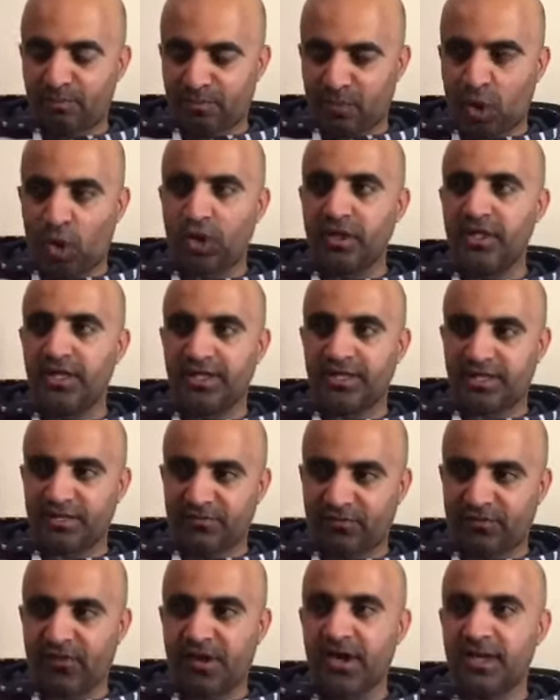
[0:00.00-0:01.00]
colleagues
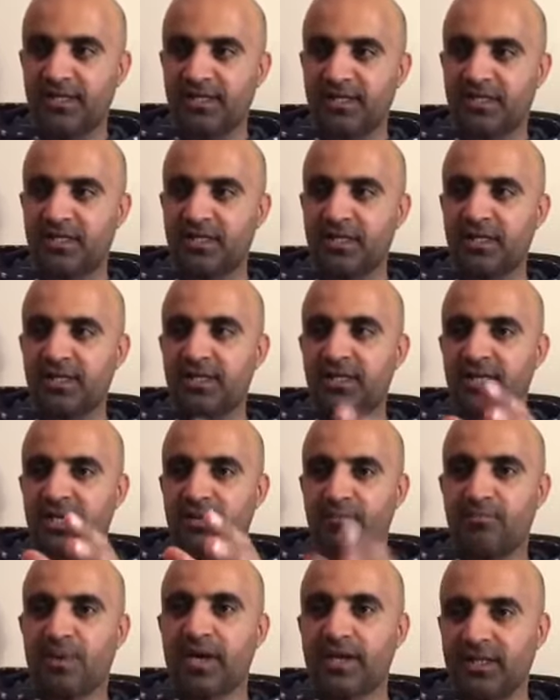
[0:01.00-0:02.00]
and friends
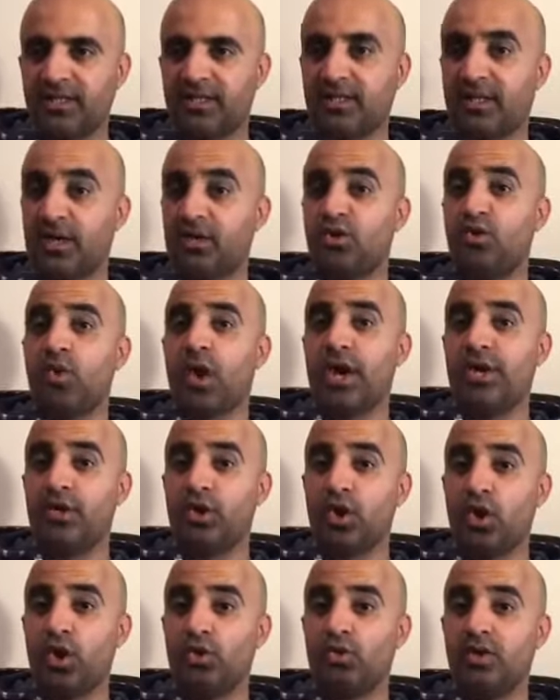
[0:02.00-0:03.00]
in Pakistan who I
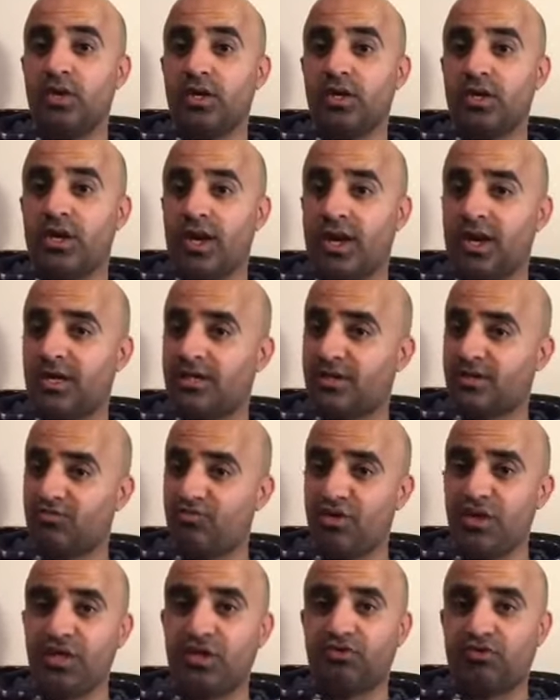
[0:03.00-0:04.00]
know as
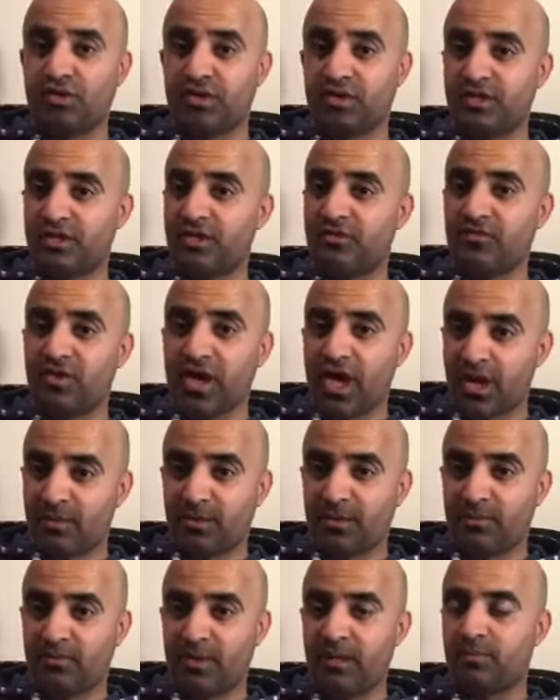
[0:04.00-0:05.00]
really trusted and
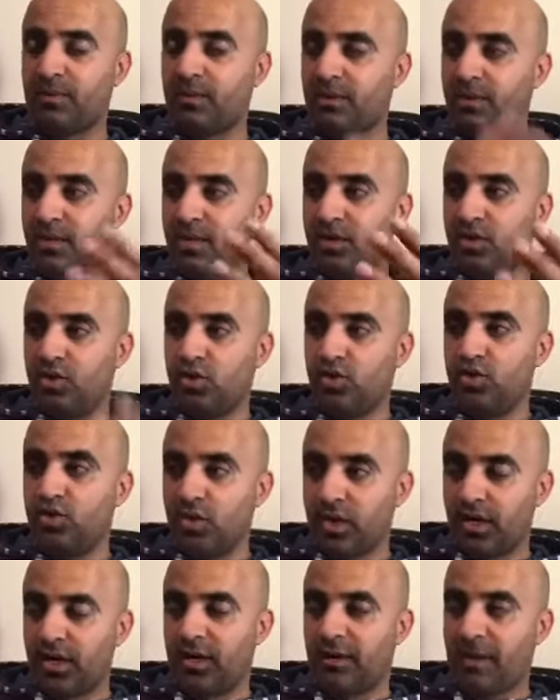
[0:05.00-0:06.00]
reliable people
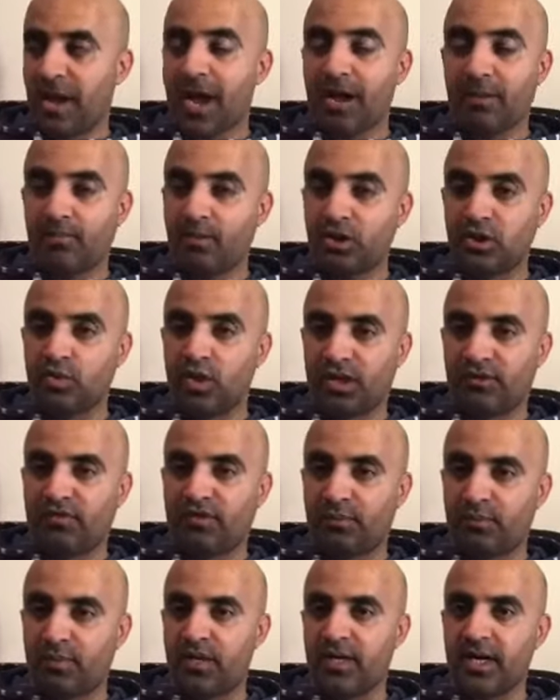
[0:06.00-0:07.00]
who happen to work
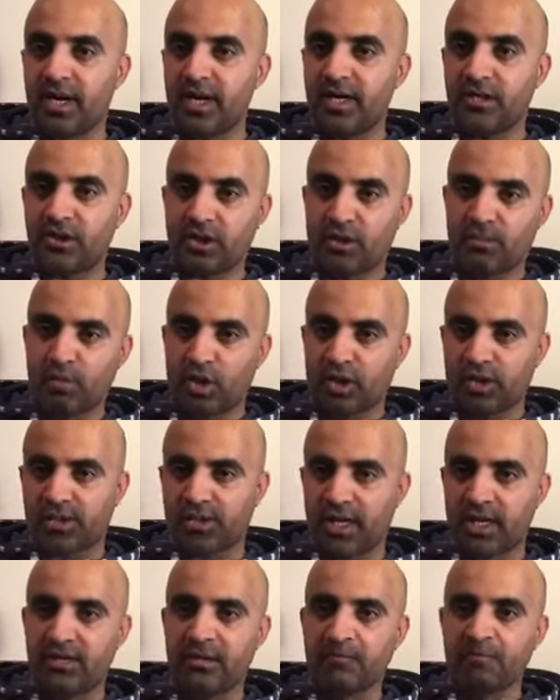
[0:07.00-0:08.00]
for PIA. So I'm not
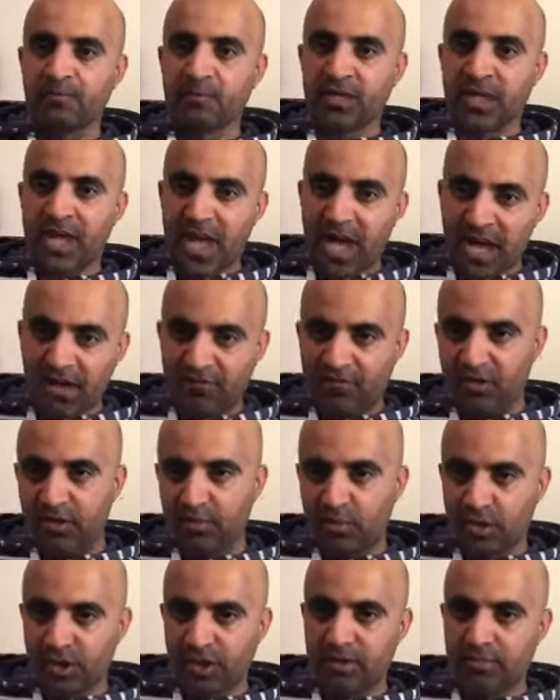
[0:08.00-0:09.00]
saying
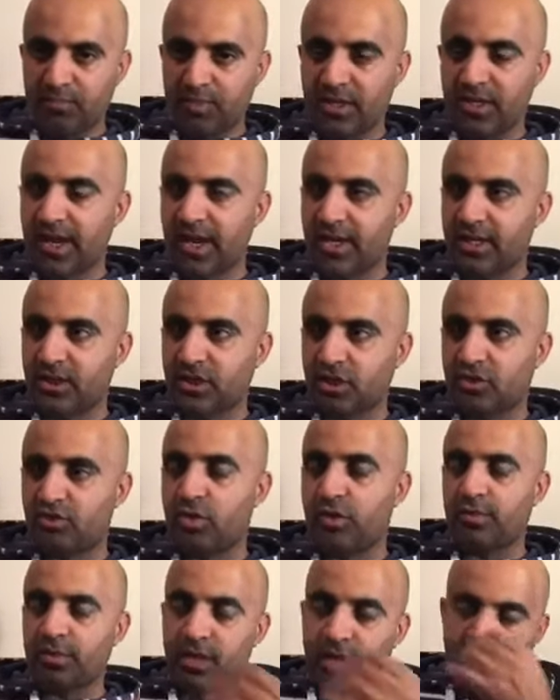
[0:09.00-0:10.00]
everybody in PIA is
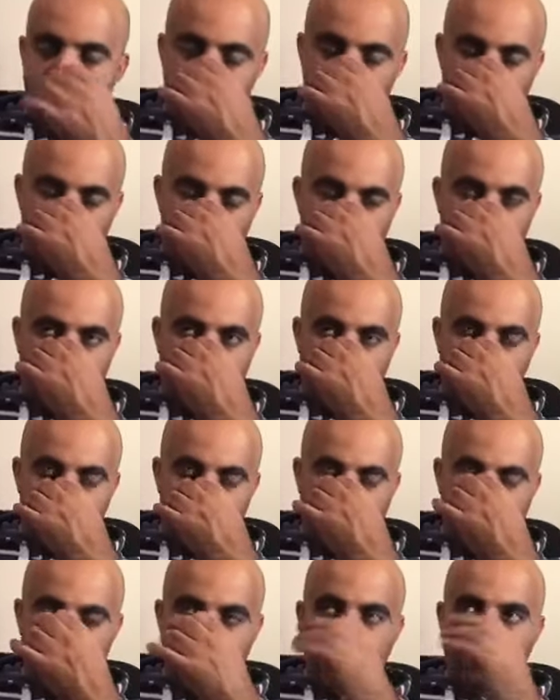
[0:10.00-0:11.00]
corrupt, but I'm saying
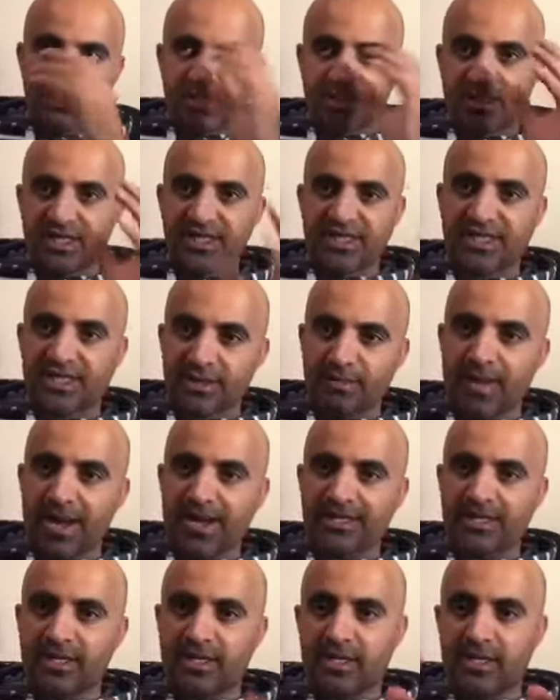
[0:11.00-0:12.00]
that the
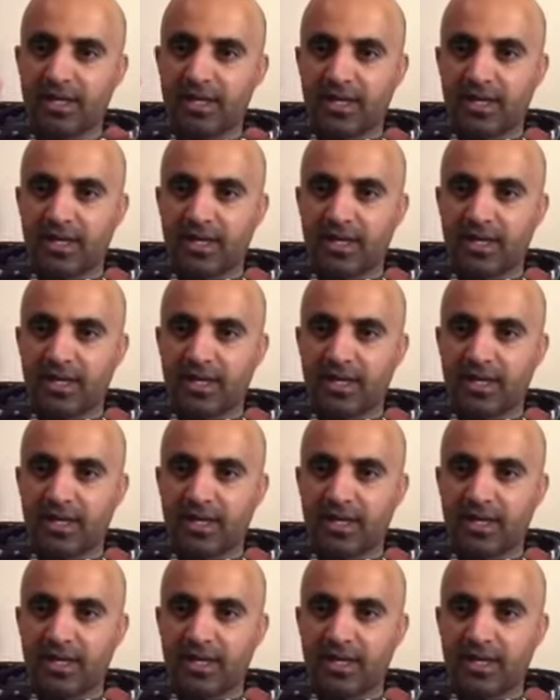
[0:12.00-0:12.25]
systematic